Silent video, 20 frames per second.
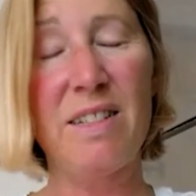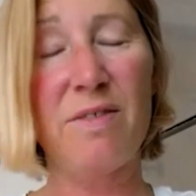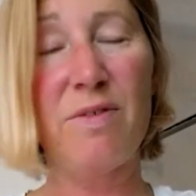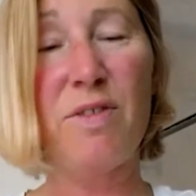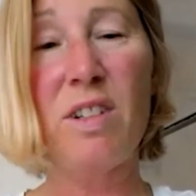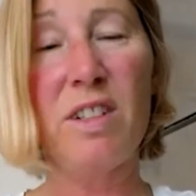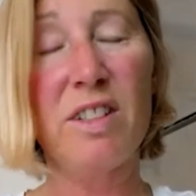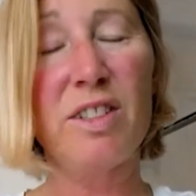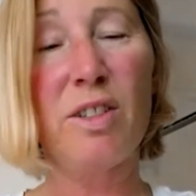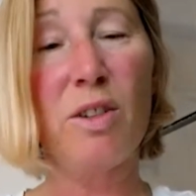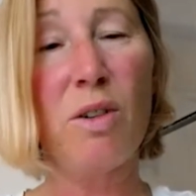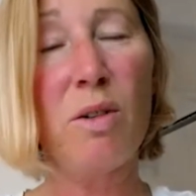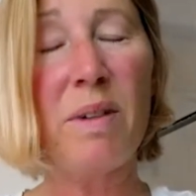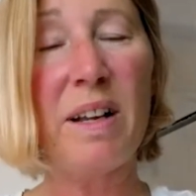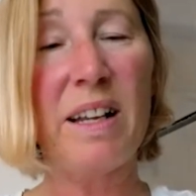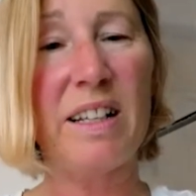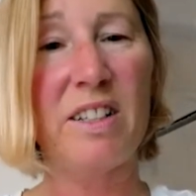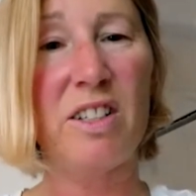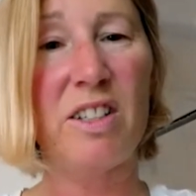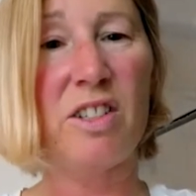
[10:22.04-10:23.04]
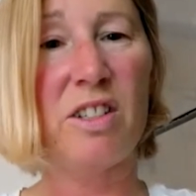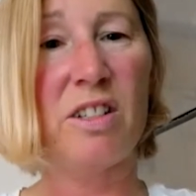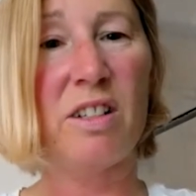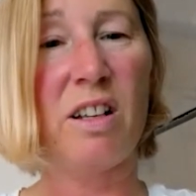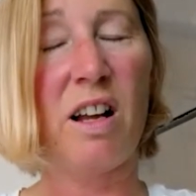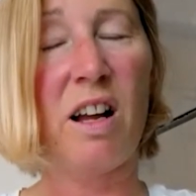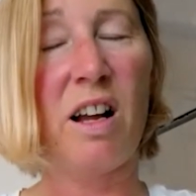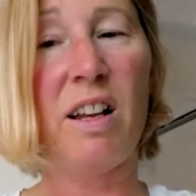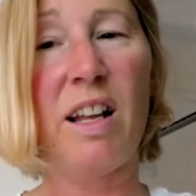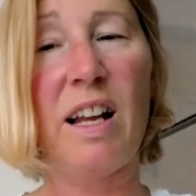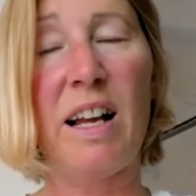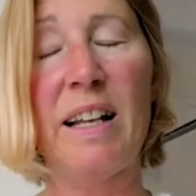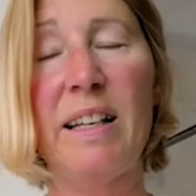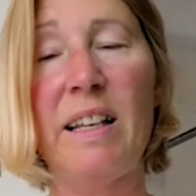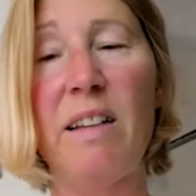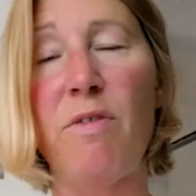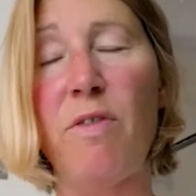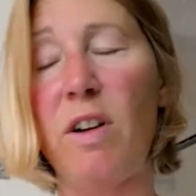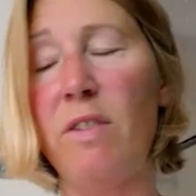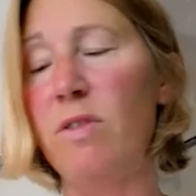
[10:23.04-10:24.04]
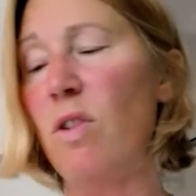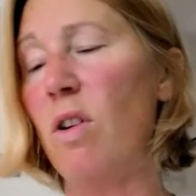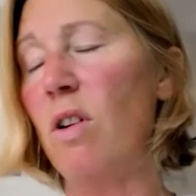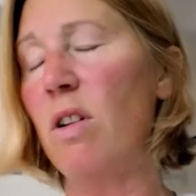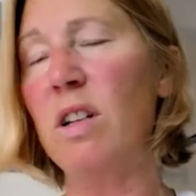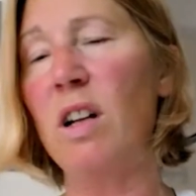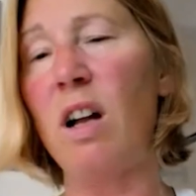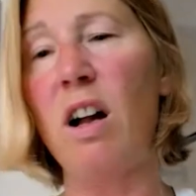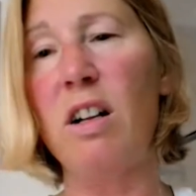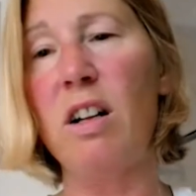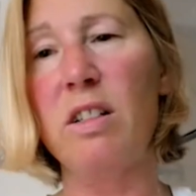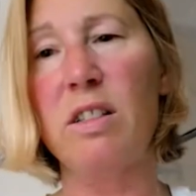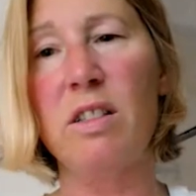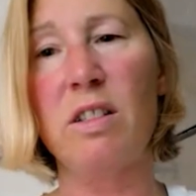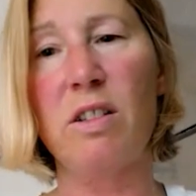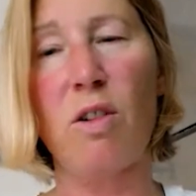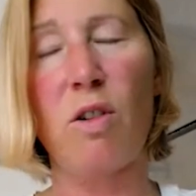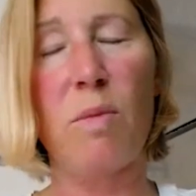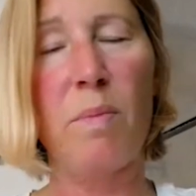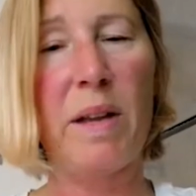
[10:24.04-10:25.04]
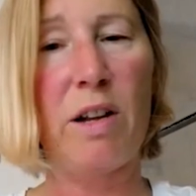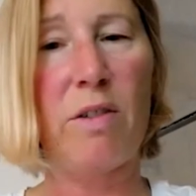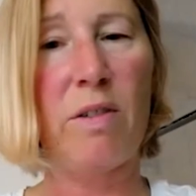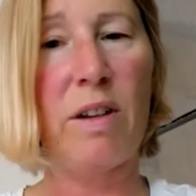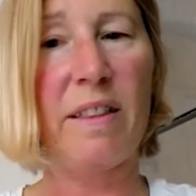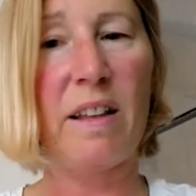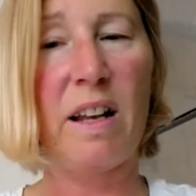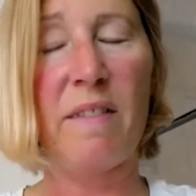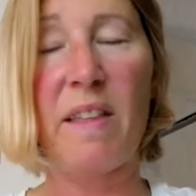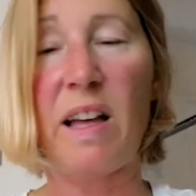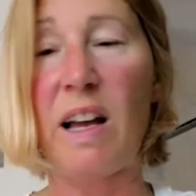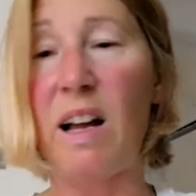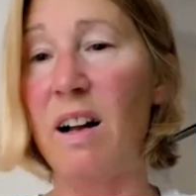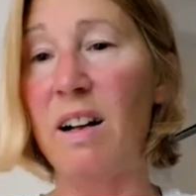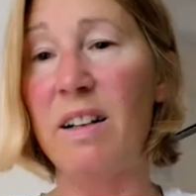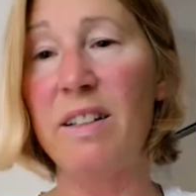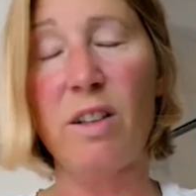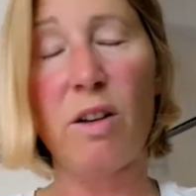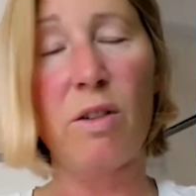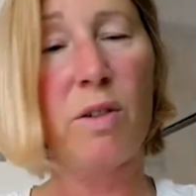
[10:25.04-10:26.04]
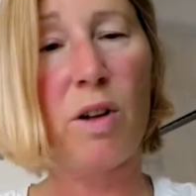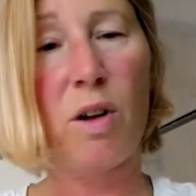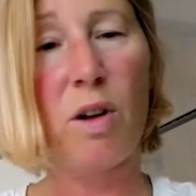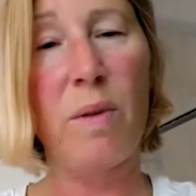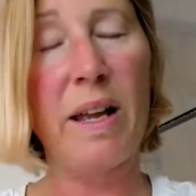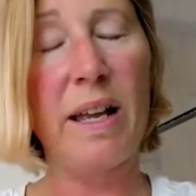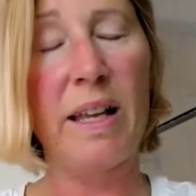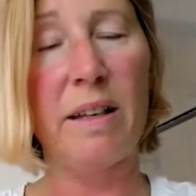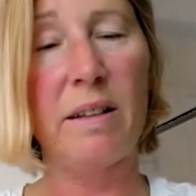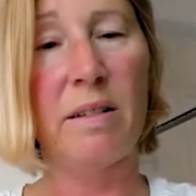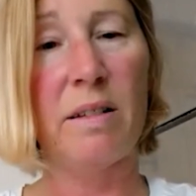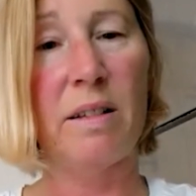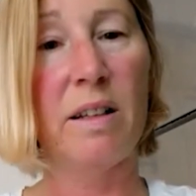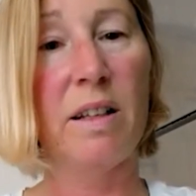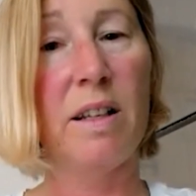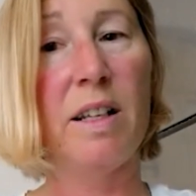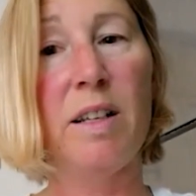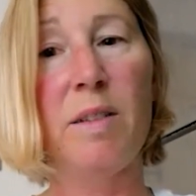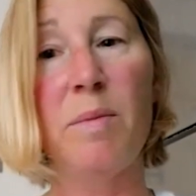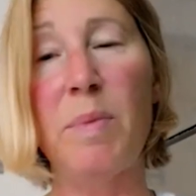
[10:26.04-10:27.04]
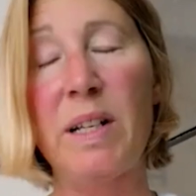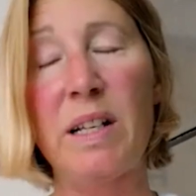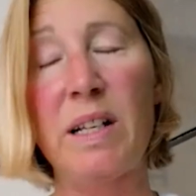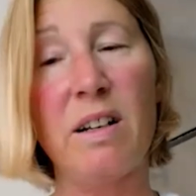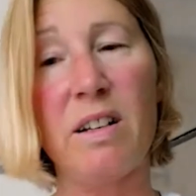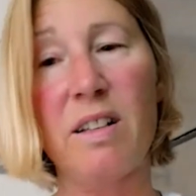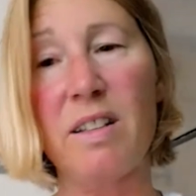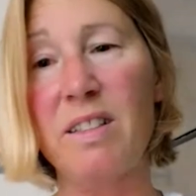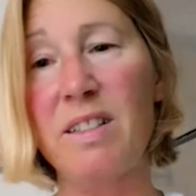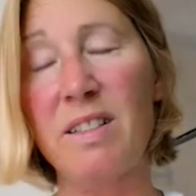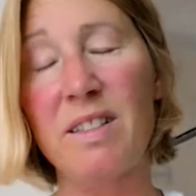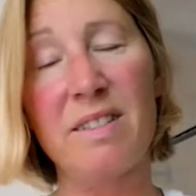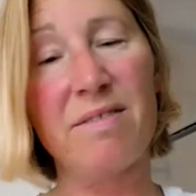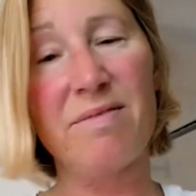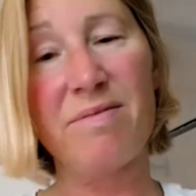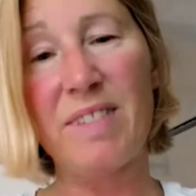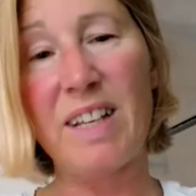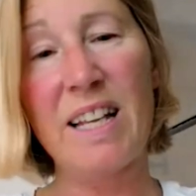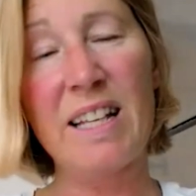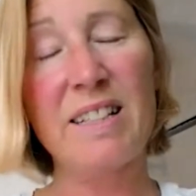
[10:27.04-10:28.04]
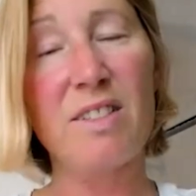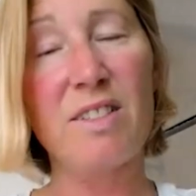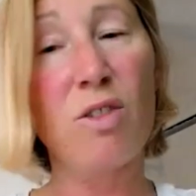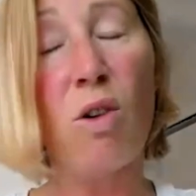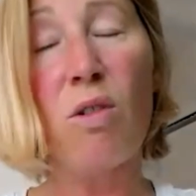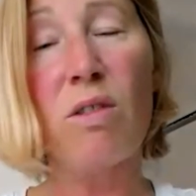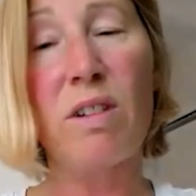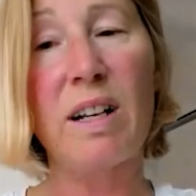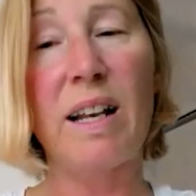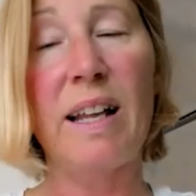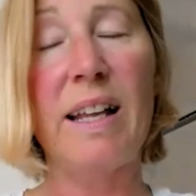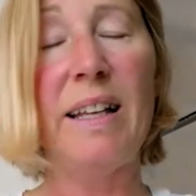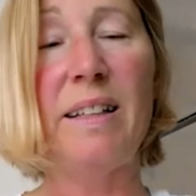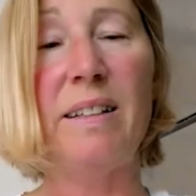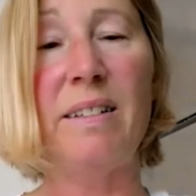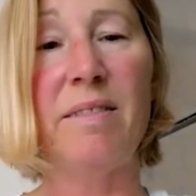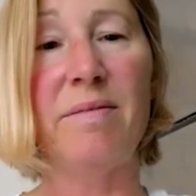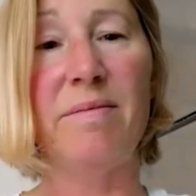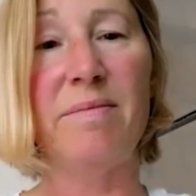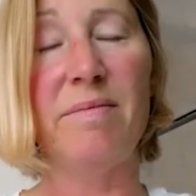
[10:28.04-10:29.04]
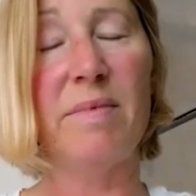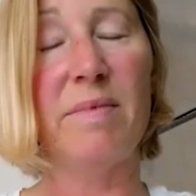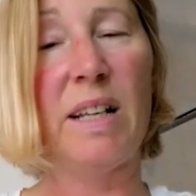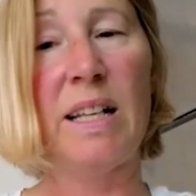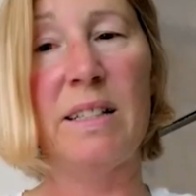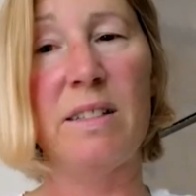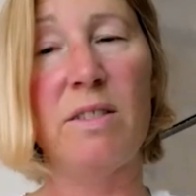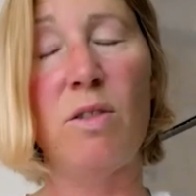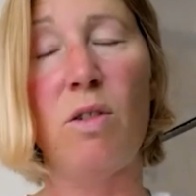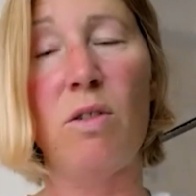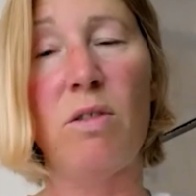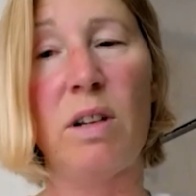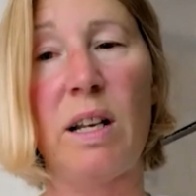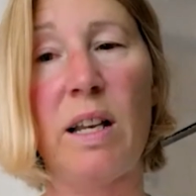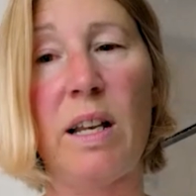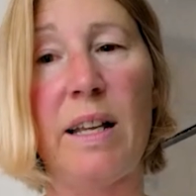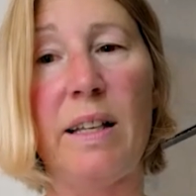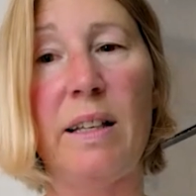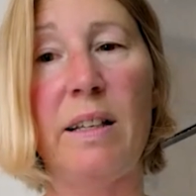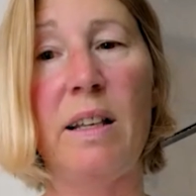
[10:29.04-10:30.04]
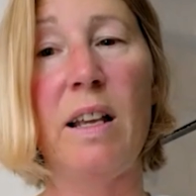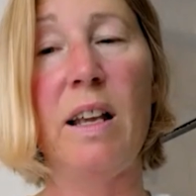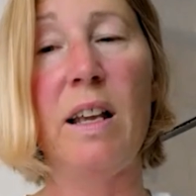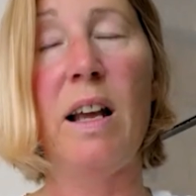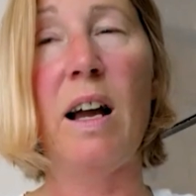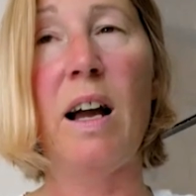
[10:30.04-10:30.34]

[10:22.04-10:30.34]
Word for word: it's full of sewage. And if I've got a cut on me or anything like that, I don't go in because it's not clean. It's not clean.